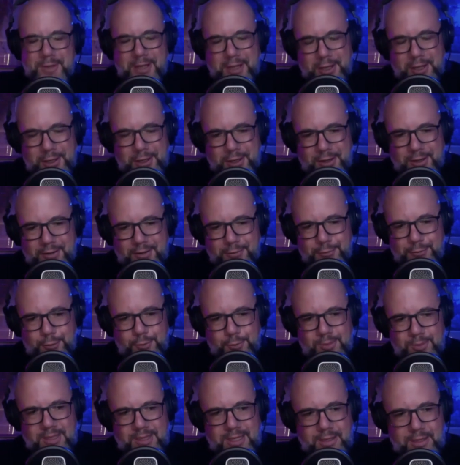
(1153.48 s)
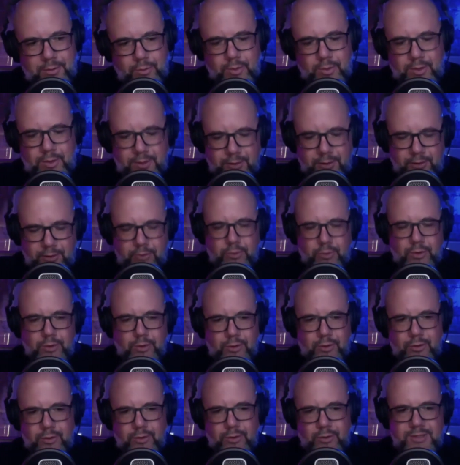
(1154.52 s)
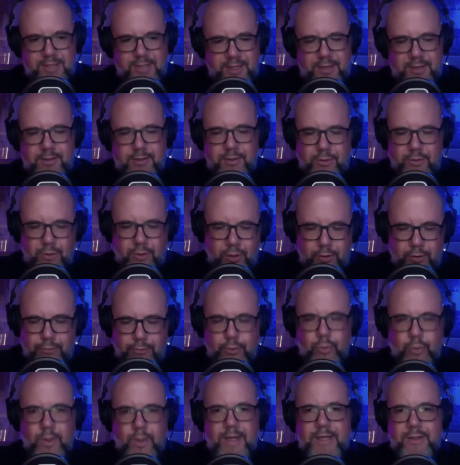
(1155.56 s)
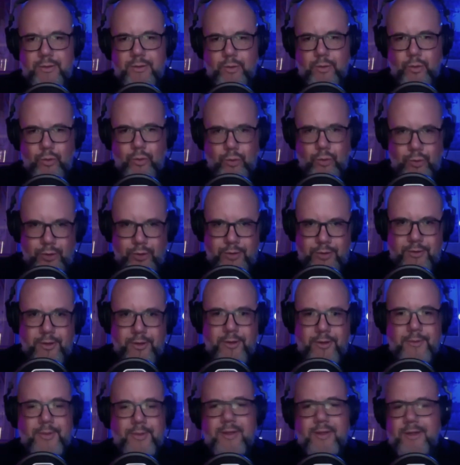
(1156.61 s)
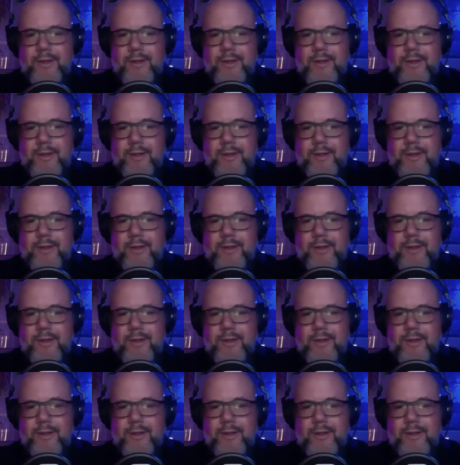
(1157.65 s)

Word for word: You know, for me, you were, you were saying you're overweight, or, you know,